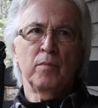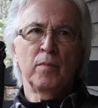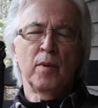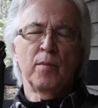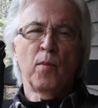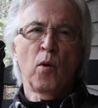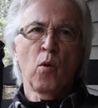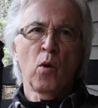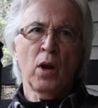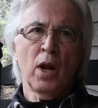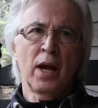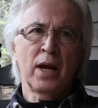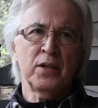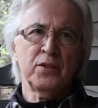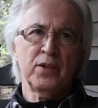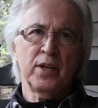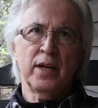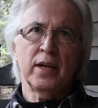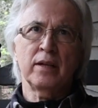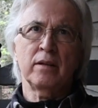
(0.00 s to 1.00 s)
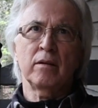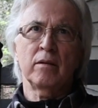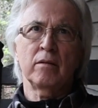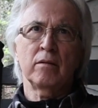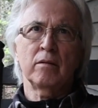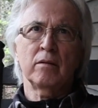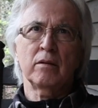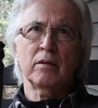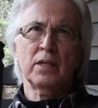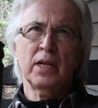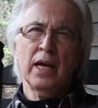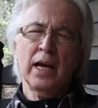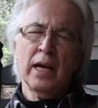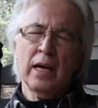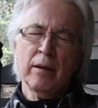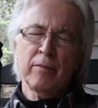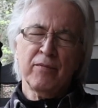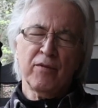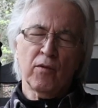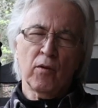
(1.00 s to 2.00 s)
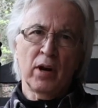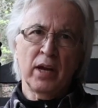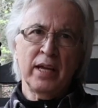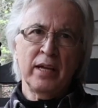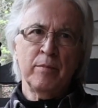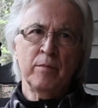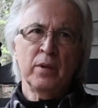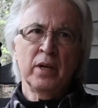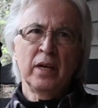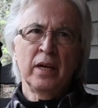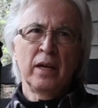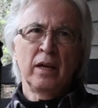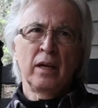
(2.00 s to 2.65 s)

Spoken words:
memorialize that time frame,